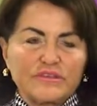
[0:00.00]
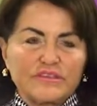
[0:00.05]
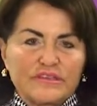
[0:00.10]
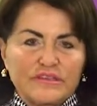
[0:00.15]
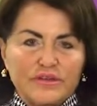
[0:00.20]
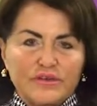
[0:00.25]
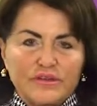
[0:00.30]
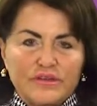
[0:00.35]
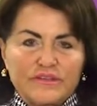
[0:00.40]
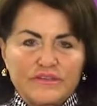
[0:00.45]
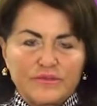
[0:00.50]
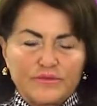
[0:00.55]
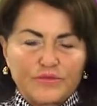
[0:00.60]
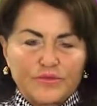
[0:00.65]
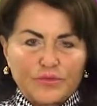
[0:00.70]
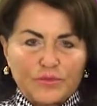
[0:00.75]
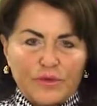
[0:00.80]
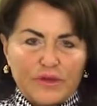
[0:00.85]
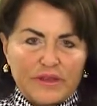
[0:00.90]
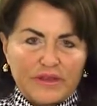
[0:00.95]
series of
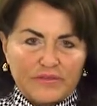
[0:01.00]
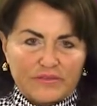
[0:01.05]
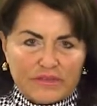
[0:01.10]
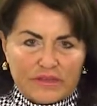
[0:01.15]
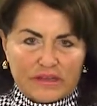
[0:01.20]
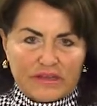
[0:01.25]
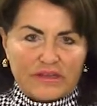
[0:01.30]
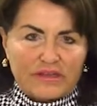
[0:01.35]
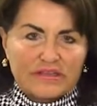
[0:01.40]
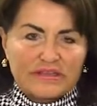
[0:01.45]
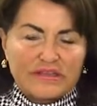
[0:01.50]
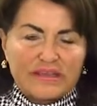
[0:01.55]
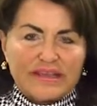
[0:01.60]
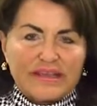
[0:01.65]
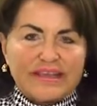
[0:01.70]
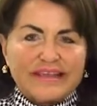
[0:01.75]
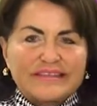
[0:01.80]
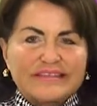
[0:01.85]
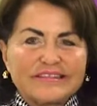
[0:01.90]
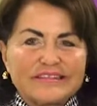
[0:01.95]
3 of these
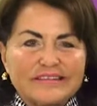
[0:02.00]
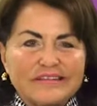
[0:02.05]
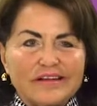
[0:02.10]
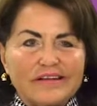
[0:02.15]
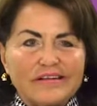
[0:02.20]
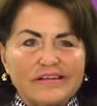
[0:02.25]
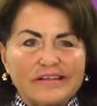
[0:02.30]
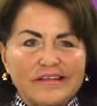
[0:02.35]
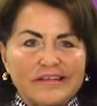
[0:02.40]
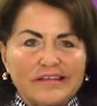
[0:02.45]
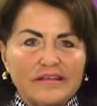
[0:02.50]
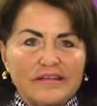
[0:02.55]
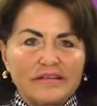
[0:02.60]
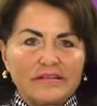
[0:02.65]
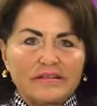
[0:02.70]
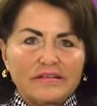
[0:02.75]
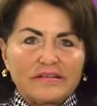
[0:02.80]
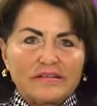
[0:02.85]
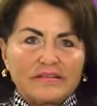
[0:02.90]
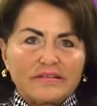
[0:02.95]
start in